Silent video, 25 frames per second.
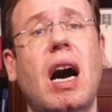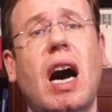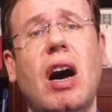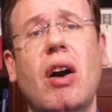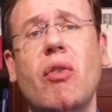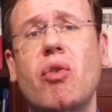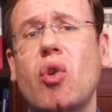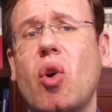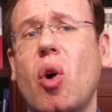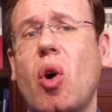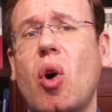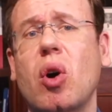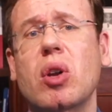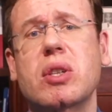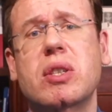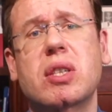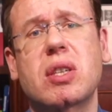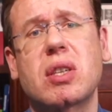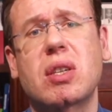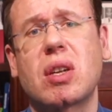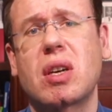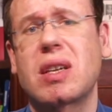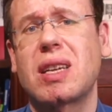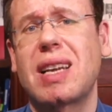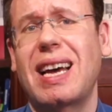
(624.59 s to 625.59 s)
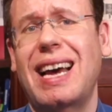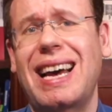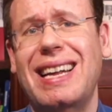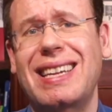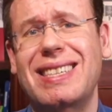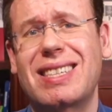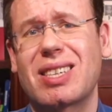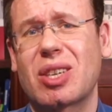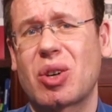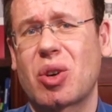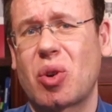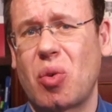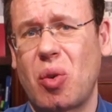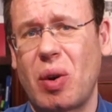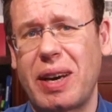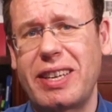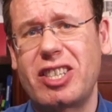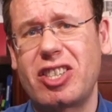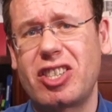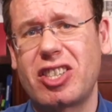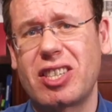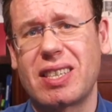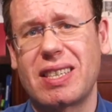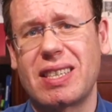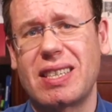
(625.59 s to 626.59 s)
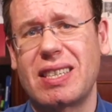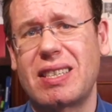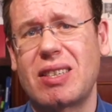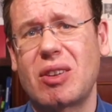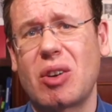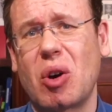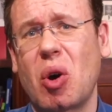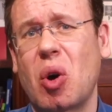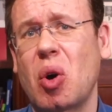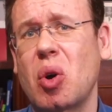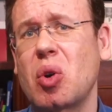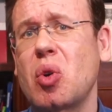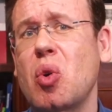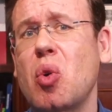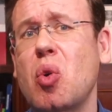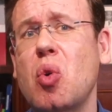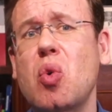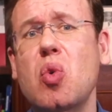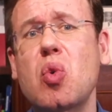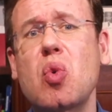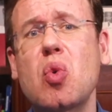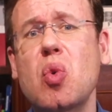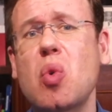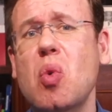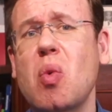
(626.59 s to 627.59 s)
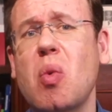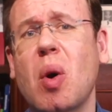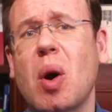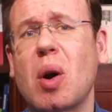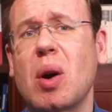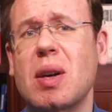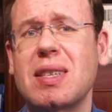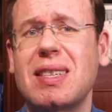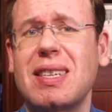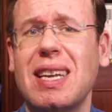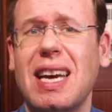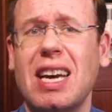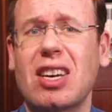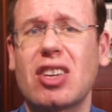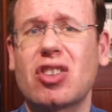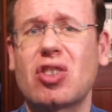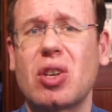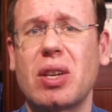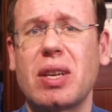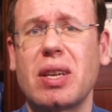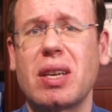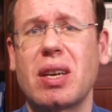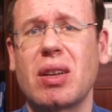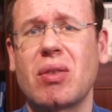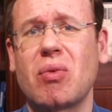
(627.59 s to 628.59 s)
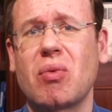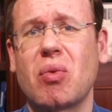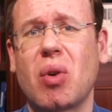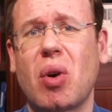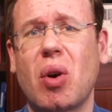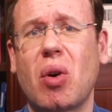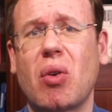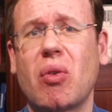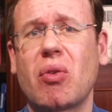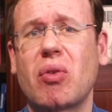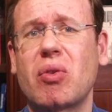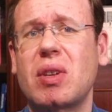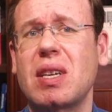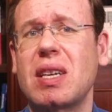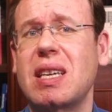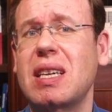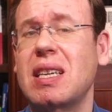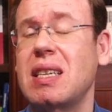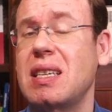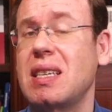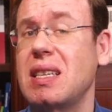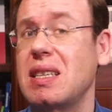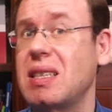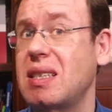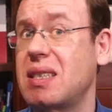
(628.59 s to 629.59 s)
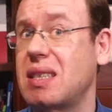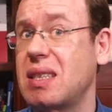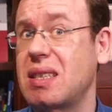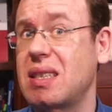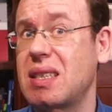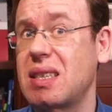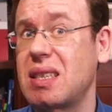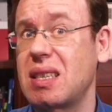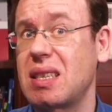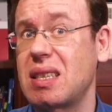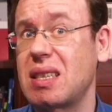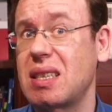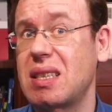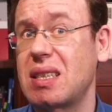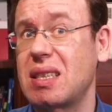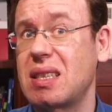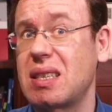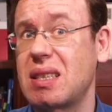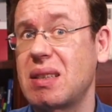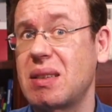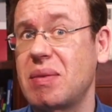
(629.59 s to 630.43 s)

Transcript: I will also not answer questions on who was actually involved in these incidents.